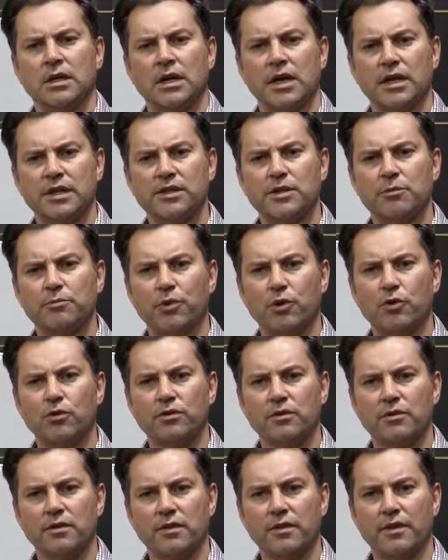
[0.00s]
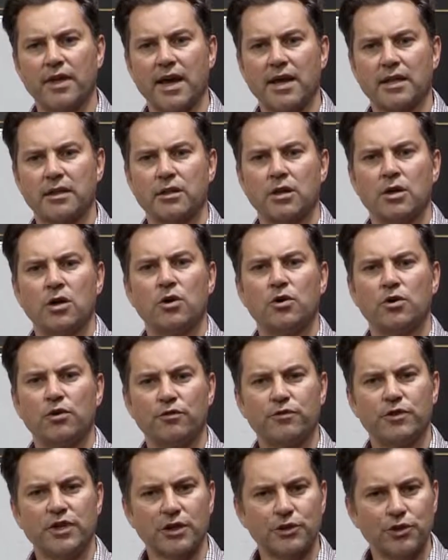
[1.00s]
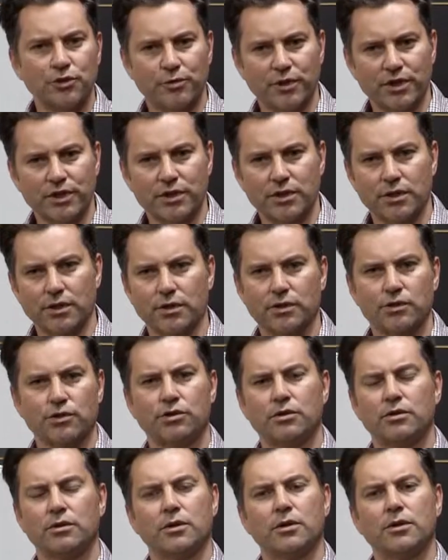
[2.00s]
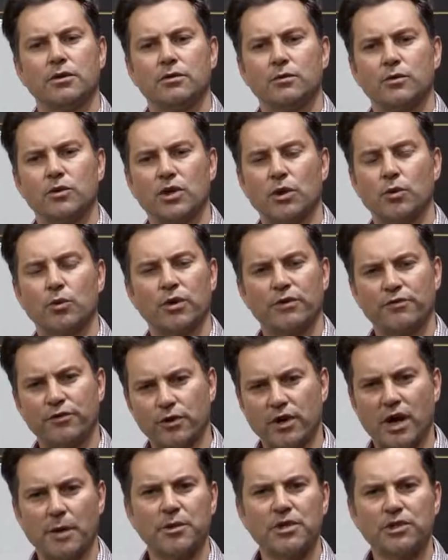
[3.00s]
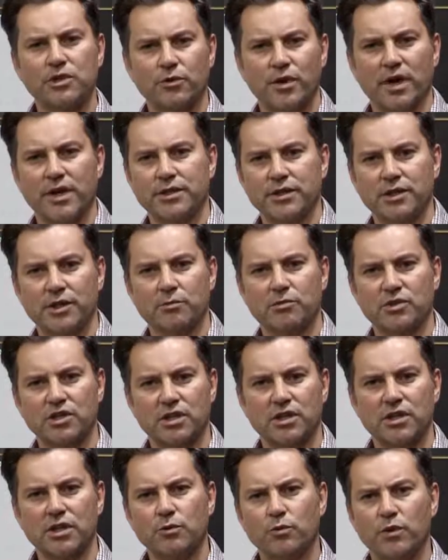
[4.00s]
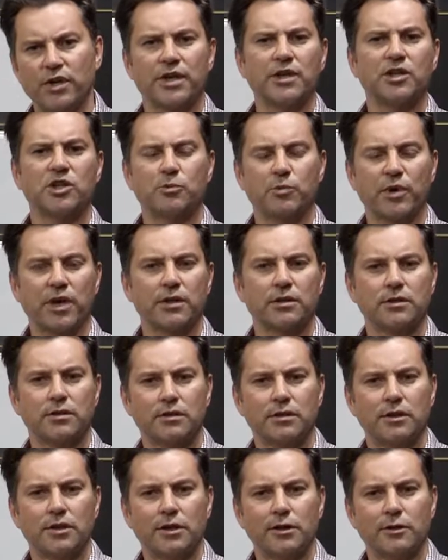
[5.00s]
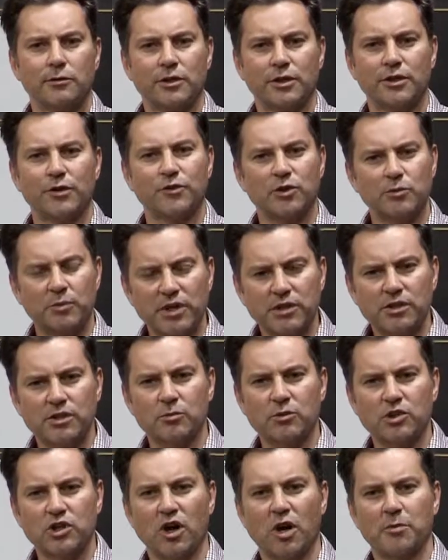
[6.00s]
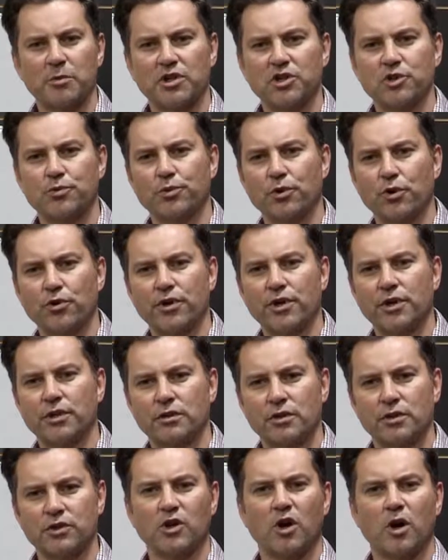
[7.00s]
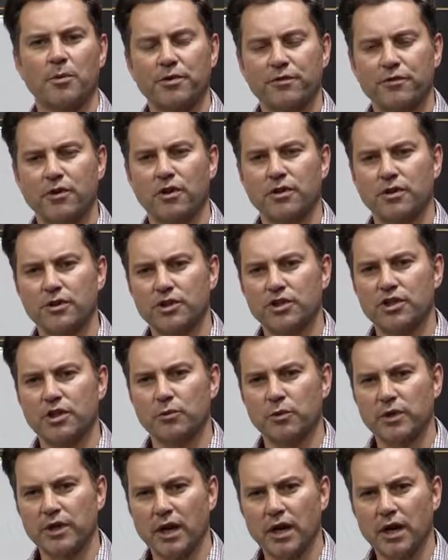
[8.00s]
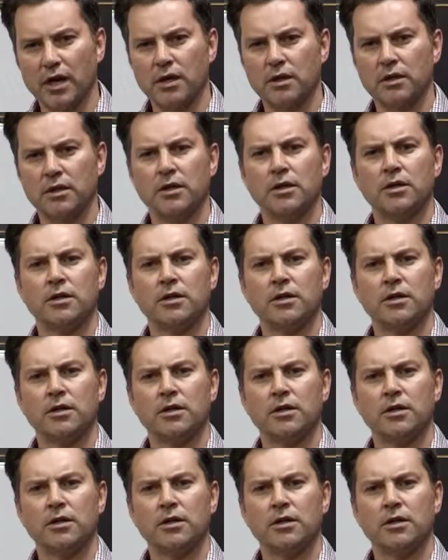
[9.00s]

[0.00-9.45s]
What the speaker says: And it's important that you've done your research. So if you're coming to ATMC, we expect that you've spent some time exploring the type of college that we are.